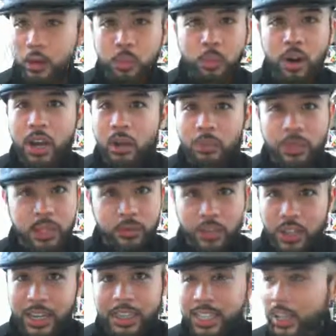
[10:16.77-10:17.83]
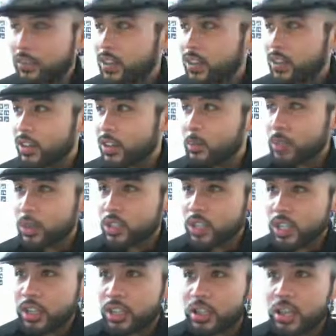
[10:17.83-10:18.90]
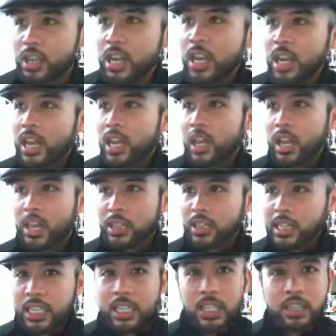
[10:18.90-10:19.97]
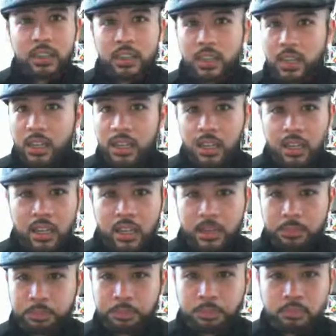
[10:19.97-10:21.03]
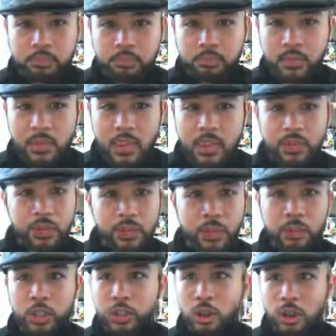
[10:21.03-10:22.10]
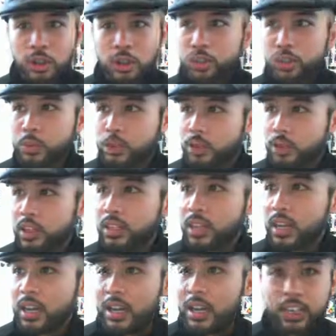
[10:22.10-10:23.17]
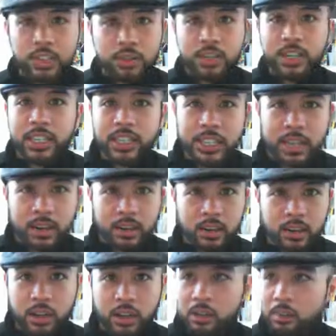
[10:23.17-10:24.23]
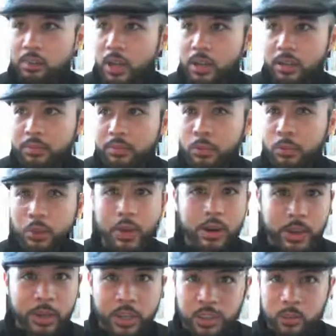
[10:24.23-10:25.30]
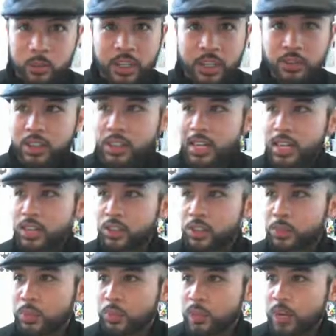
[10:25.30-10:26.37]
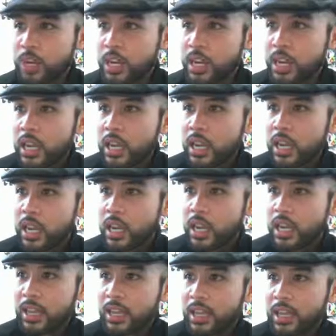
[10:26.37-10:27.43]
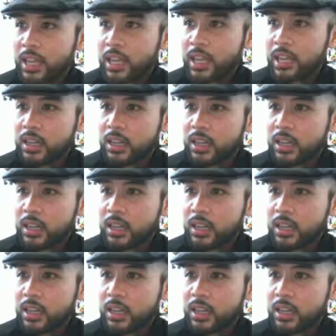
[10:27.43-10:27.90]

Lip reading: props. If you guys have anything in particular, a lead, some scenarios you want to run, enter it in there. We want to make sure we give you the kind of support, and